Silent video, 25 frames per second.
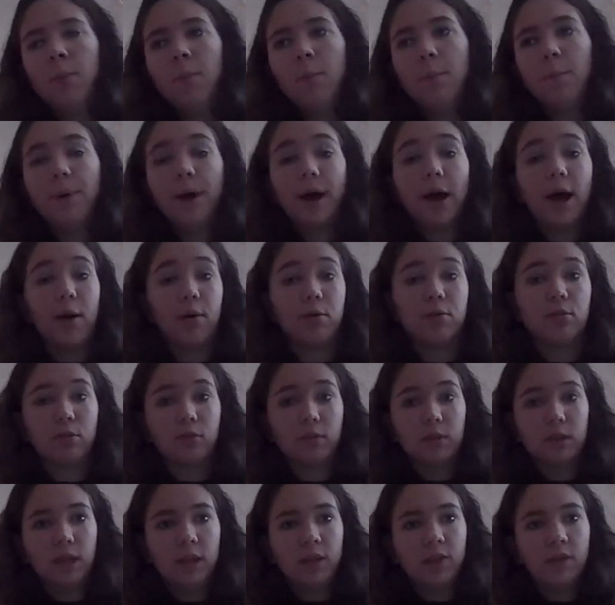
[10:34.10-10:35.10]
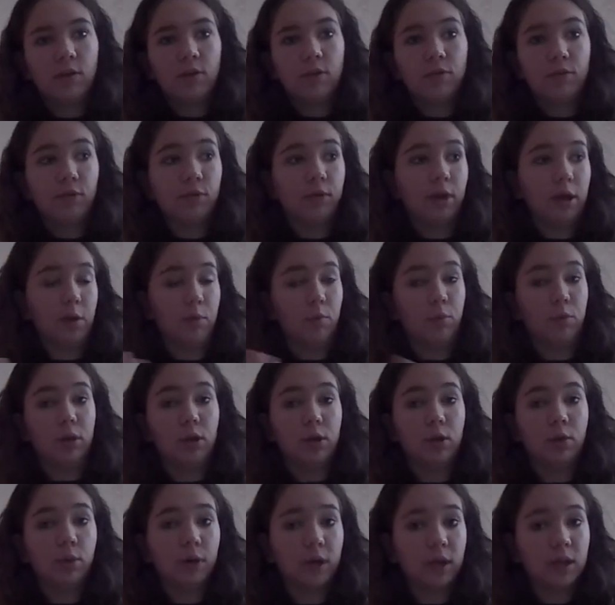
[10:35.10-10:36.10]
but I was only in there for like really
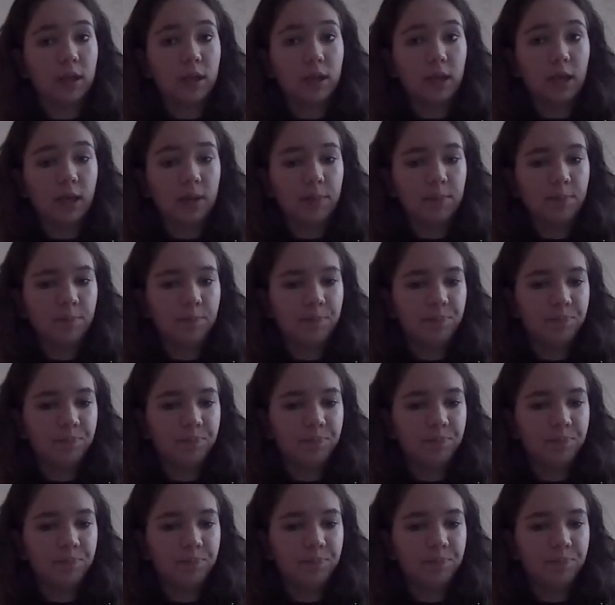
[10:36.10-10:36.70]
quickly.